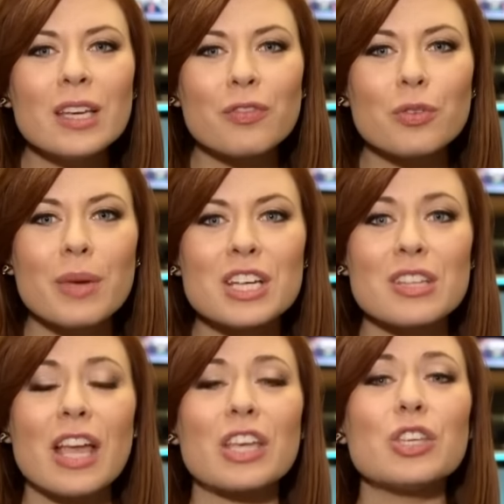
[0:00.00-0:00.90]
the
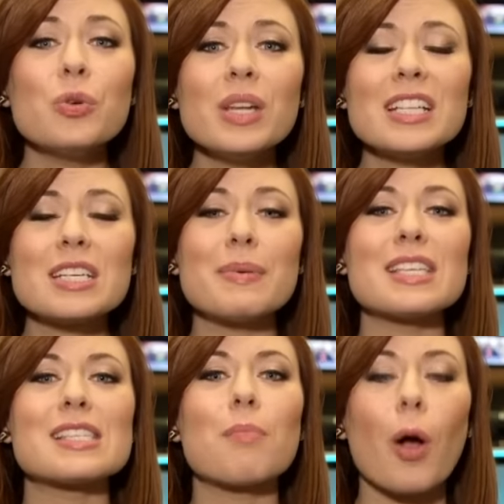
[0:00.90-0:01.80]
information that you need to
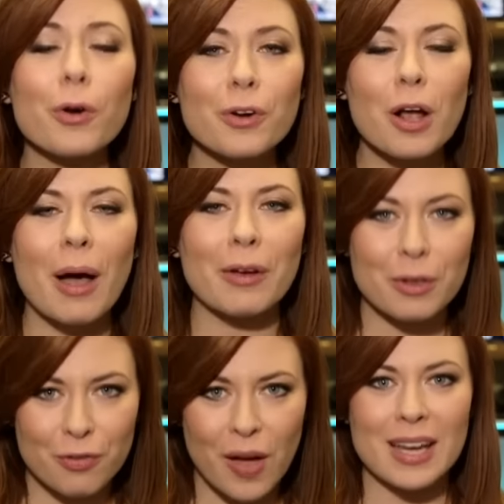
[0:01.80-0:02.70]
be smarter about
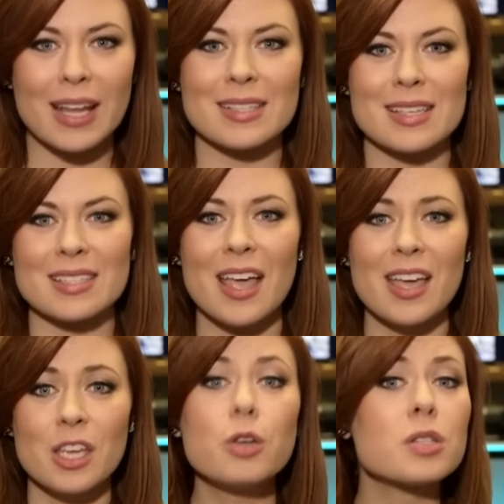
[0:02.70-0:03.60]
your finances.
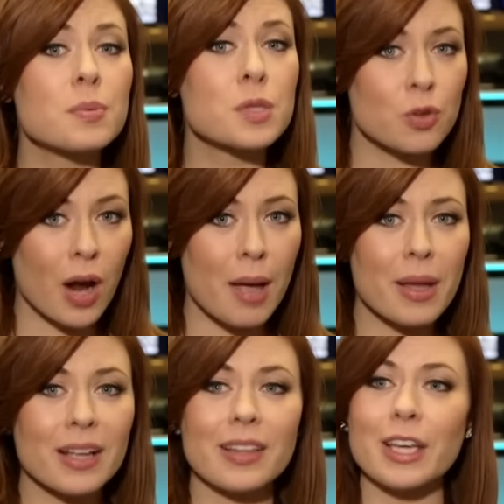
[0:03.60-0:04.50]
You can subscribe
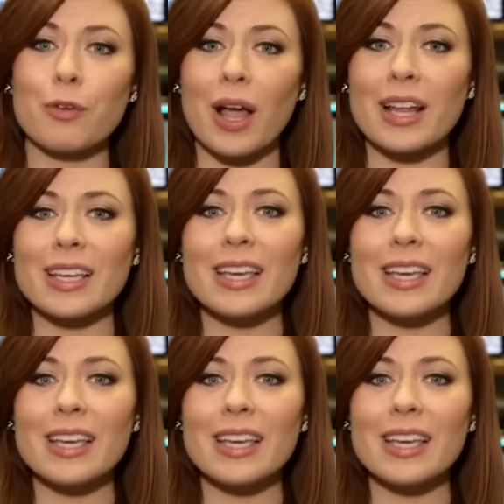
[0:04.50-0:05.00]
by clicking right